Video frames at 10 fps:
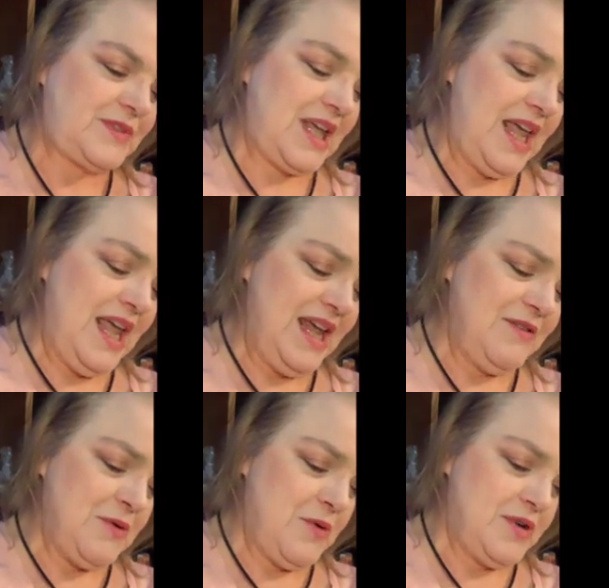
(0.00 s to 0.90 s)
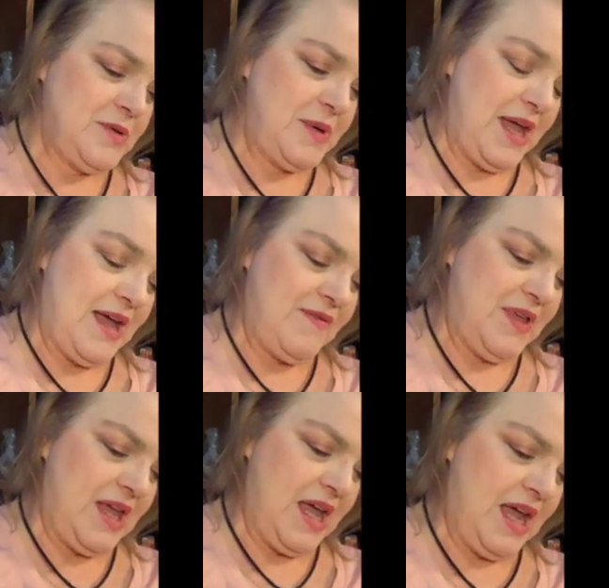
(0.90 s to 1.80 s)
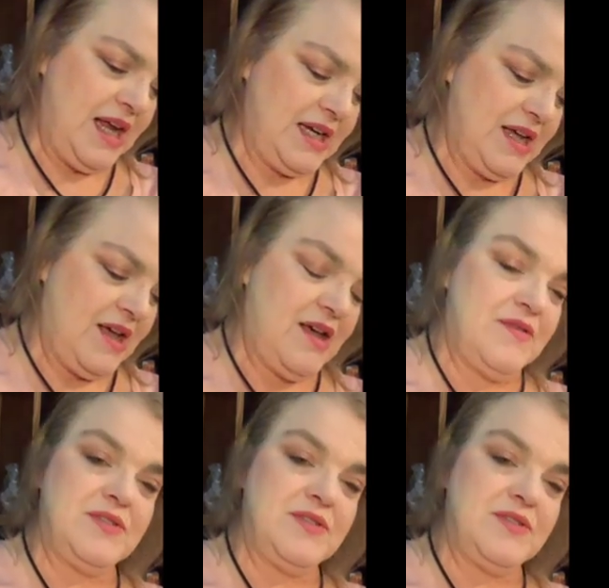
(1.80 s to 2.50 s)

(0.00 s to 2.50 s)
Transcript: And, of course, we have the Eight of